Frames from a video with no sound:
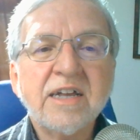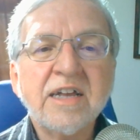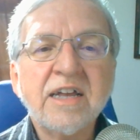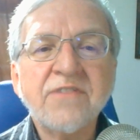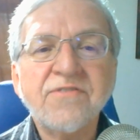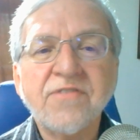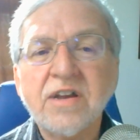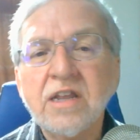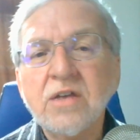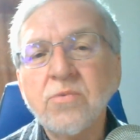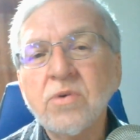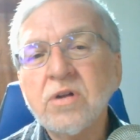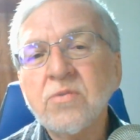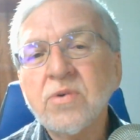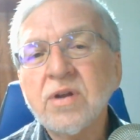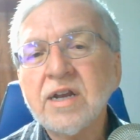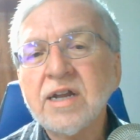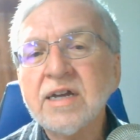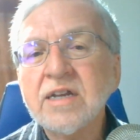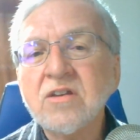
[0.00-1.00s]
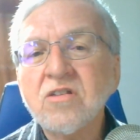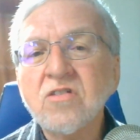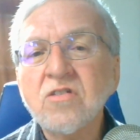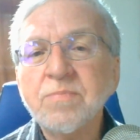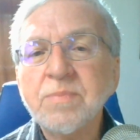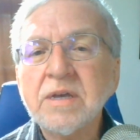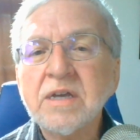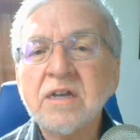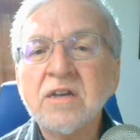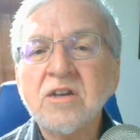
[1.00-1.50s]
If anyone would like to
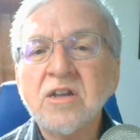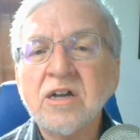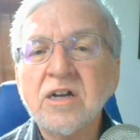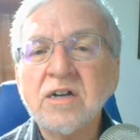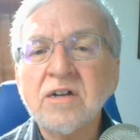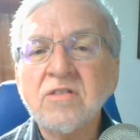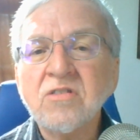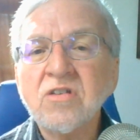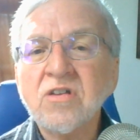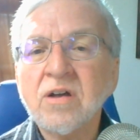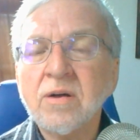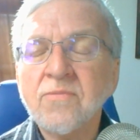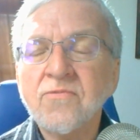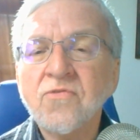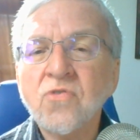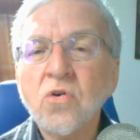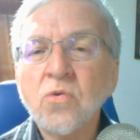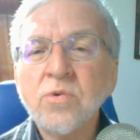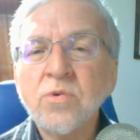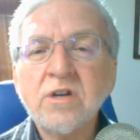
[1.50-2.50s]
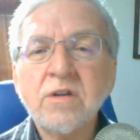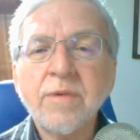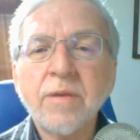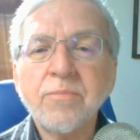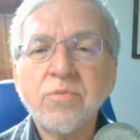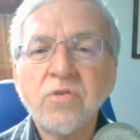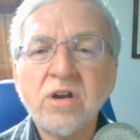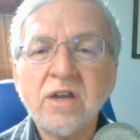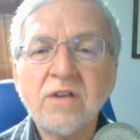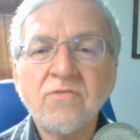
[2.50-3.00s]
speak in tongues, come forward to be
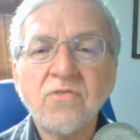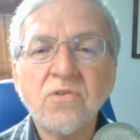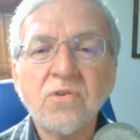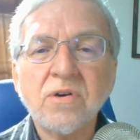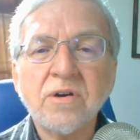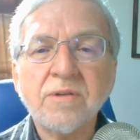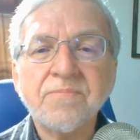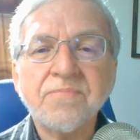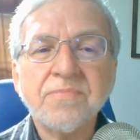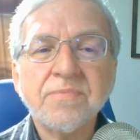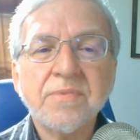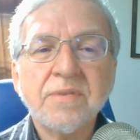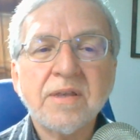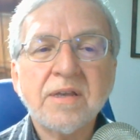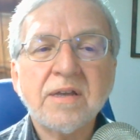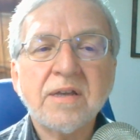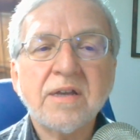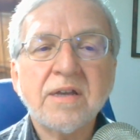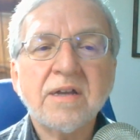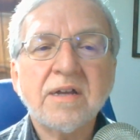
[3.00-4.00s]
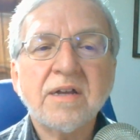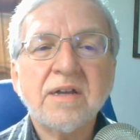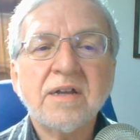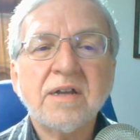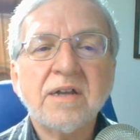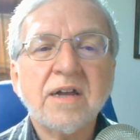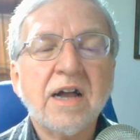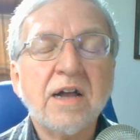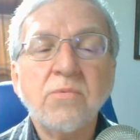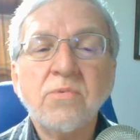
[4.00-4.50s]
prayed for.
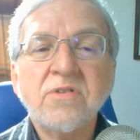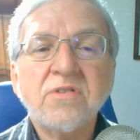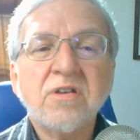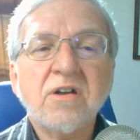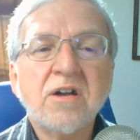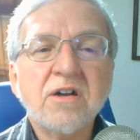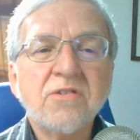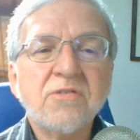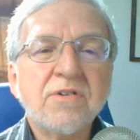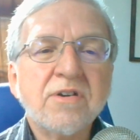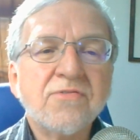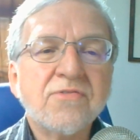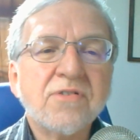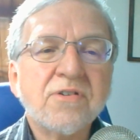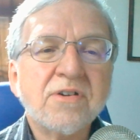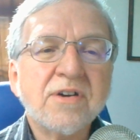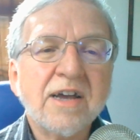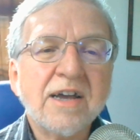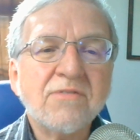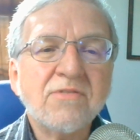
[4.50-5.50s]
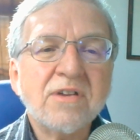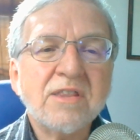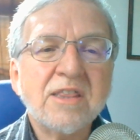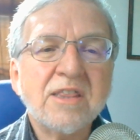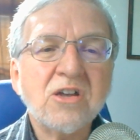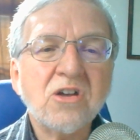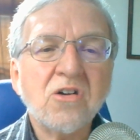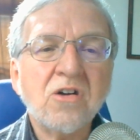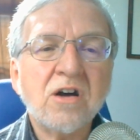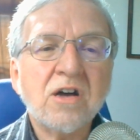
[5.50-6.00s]
I was hungry for
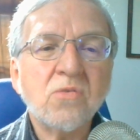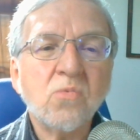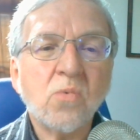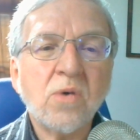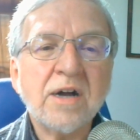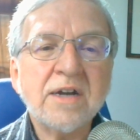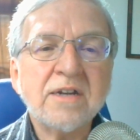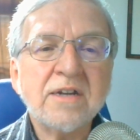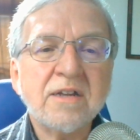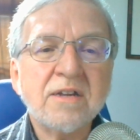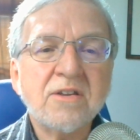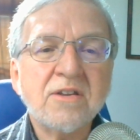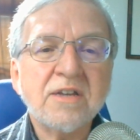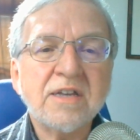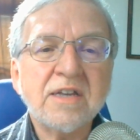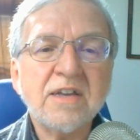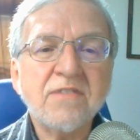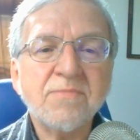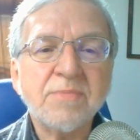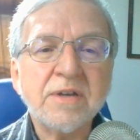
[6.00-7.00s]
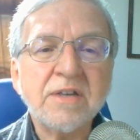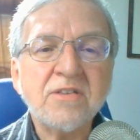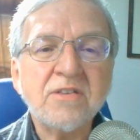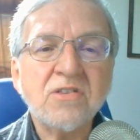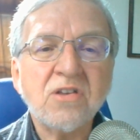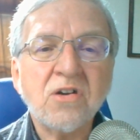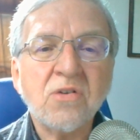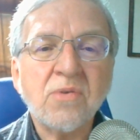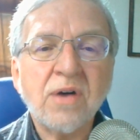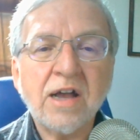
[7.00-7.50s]
everything God wanted to give me,
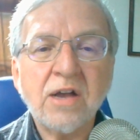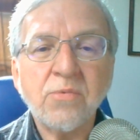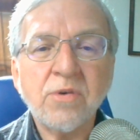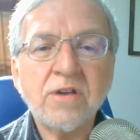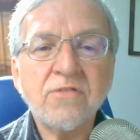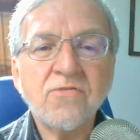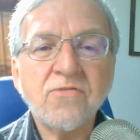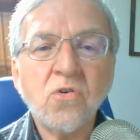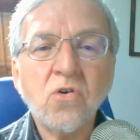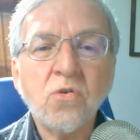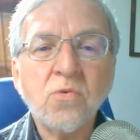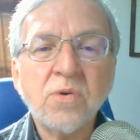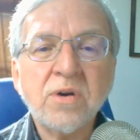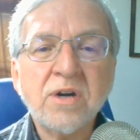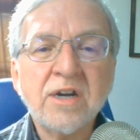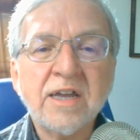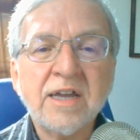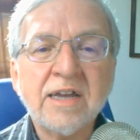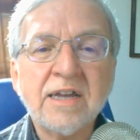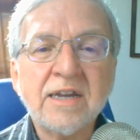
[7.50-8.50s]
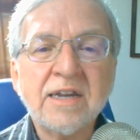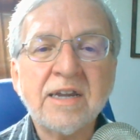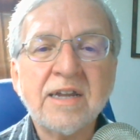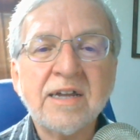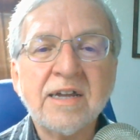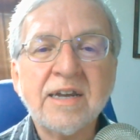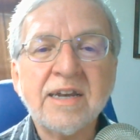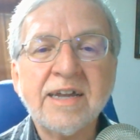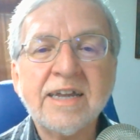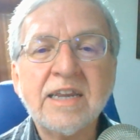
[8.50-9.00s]
so I went forward and
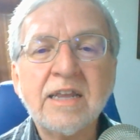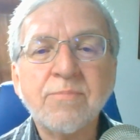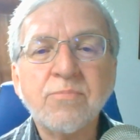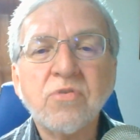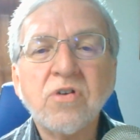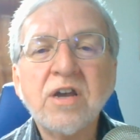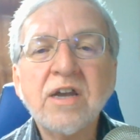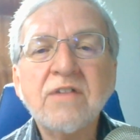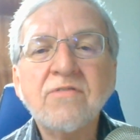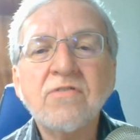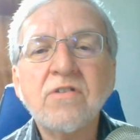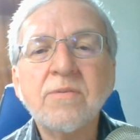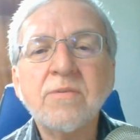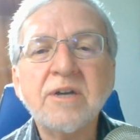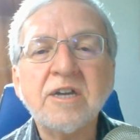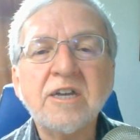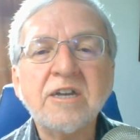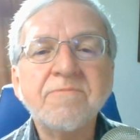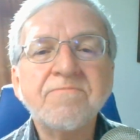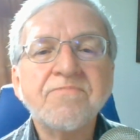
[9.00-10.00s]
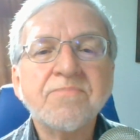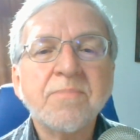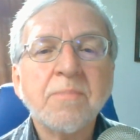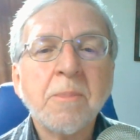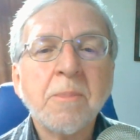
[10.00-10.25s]
a lady prayed for me